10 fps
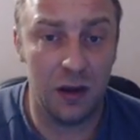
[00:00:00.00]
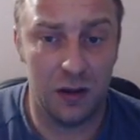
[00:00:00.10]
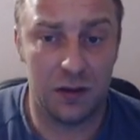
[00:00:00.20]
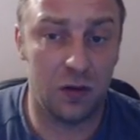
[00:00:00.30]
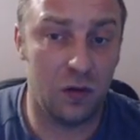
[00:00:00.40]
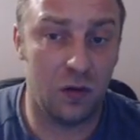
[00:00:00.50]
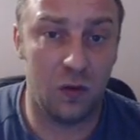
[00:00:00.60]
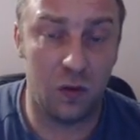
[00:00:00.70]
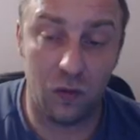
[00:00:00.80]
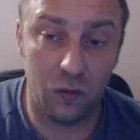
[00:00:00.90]

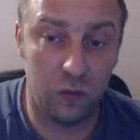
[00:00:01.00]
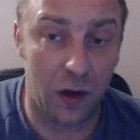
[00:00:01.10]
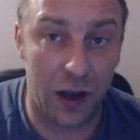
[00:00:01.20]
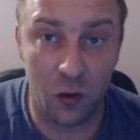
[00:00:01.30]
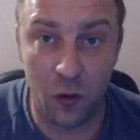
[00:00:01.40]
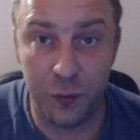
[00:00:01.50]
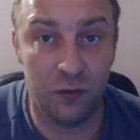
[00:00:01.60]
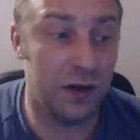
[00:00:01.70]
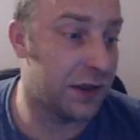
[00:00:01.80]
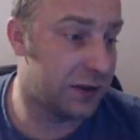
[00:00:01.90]
So I hope you
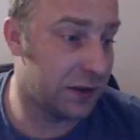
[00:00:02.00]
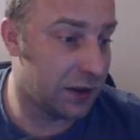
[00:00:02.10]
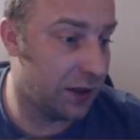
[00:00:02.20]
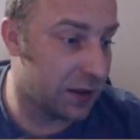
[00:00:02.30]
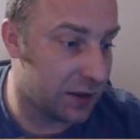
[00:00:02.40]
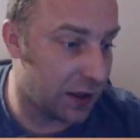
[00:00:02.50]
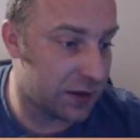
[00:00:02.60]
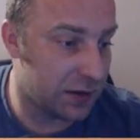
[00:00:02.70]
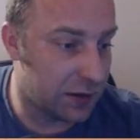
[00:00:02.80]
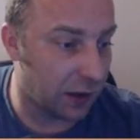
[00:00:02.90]
realized I said yes.
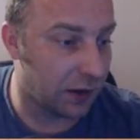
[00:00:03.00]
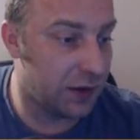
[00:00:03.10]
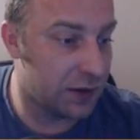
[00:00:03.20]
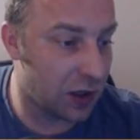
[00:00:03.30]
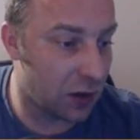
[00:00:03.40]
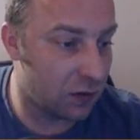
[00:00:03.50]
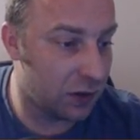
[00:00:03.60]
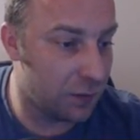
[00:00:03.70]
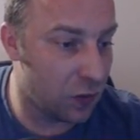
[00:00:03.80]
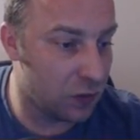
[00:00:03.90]
As I said, these are
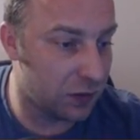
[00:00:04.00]
the most